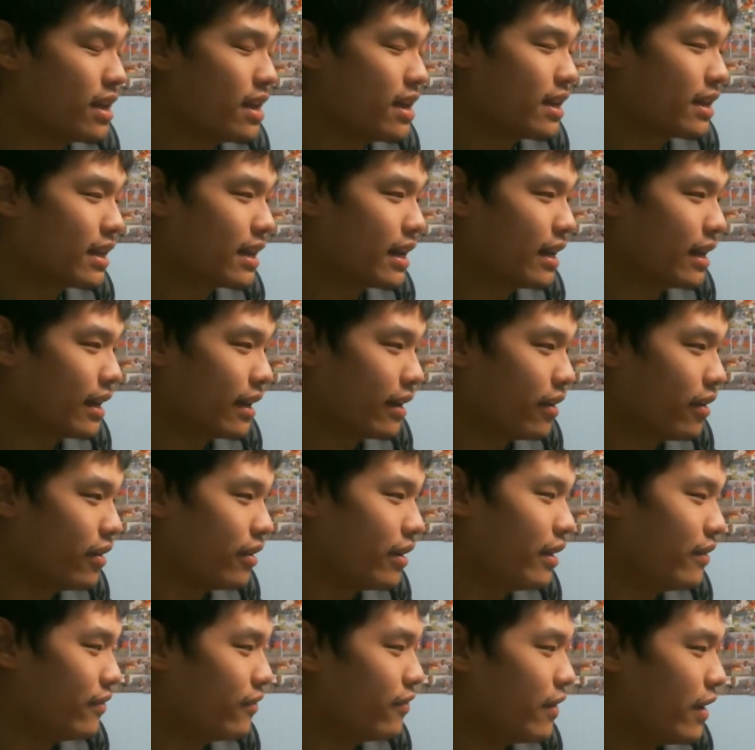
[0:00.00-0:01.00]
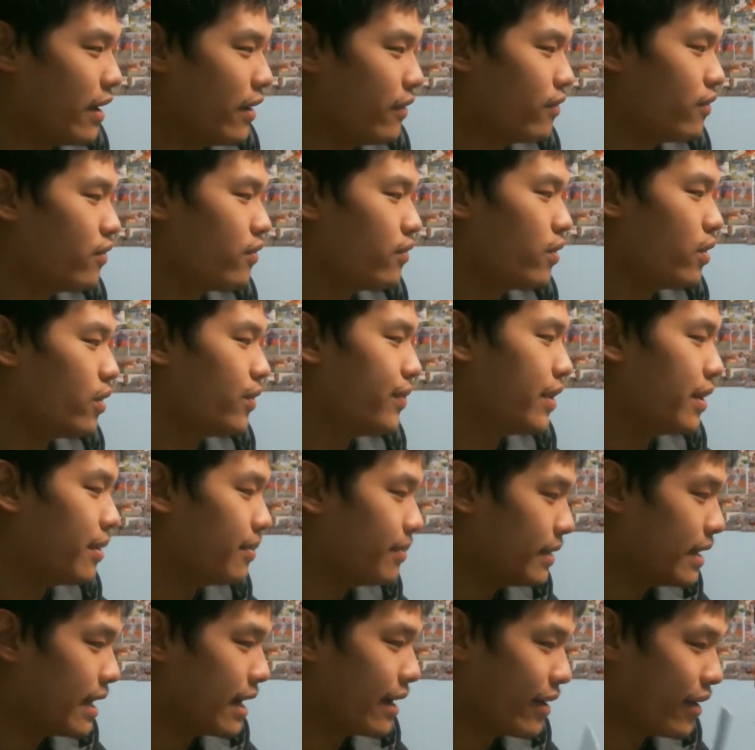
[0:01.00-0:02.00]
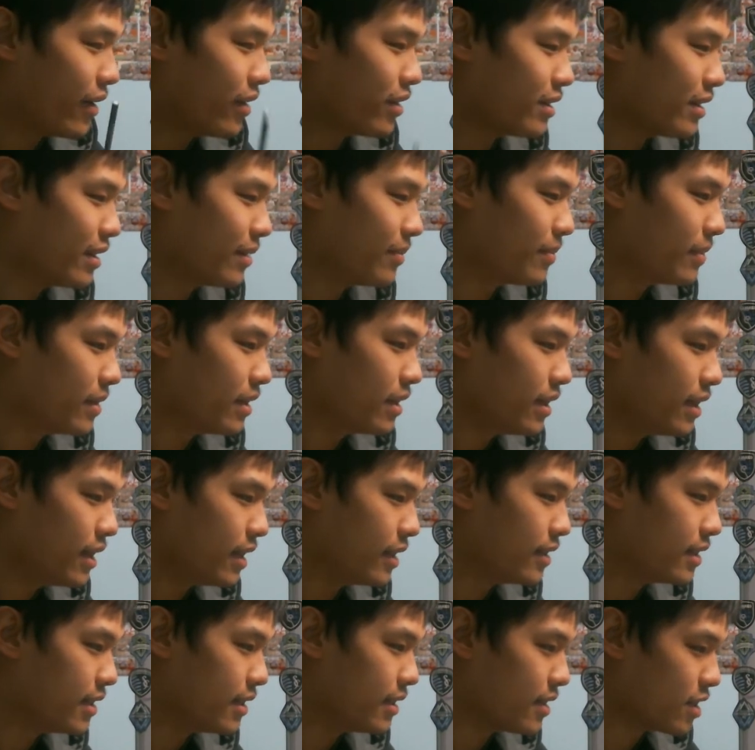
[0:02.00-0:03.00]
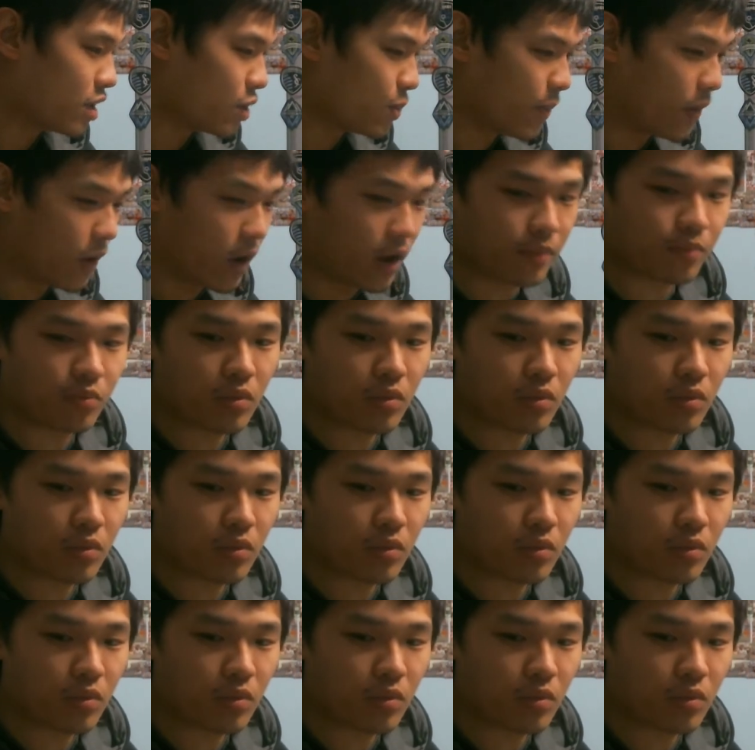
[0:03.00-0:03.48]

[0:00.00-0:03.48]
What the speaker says: kind of gone in favor of them, that got them into this spot.